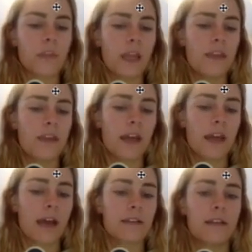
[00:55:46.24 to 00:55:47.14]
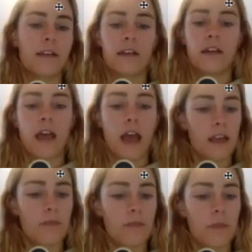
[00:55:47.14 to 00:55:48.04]
And then next,
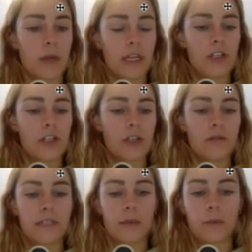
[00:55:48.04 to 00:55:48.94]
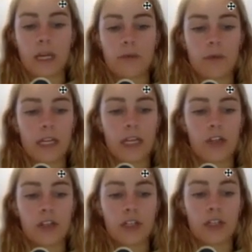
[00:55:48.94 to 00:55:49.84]
adding in medication. Sometimes
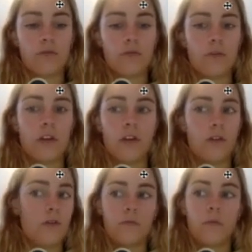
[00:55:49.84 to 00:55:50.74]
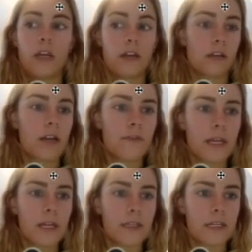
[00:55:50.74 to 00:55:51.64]
medication can, in a lot of
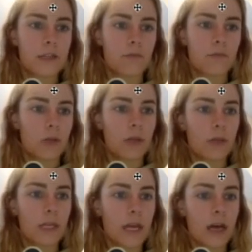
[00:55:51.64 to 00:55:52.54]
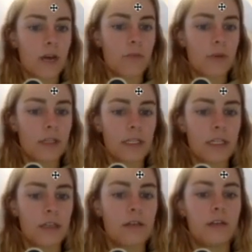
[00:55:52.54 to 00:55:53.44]
cases, really, really help a
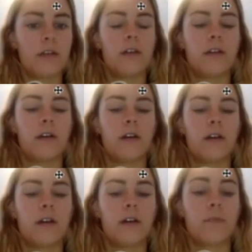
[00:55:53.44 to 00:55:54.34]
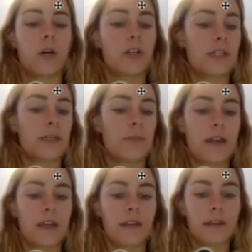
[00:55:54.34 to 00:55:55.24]
teen.
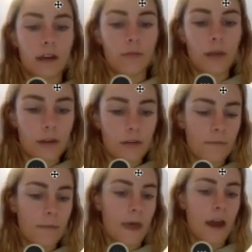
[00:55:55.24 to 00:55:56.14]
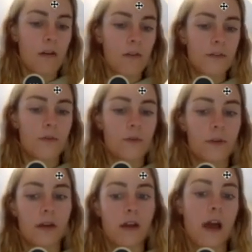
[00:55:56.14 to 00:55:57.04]
Participating in therapy, that also
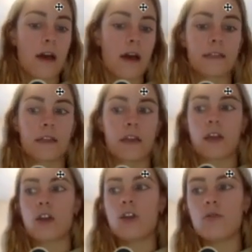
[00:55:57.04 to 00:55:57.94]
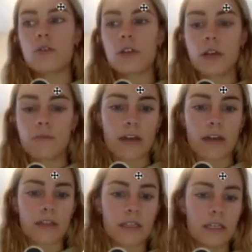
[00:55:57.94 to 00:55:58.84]
has a huge impact
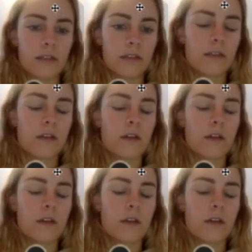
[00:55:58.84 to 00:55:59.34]
on teens.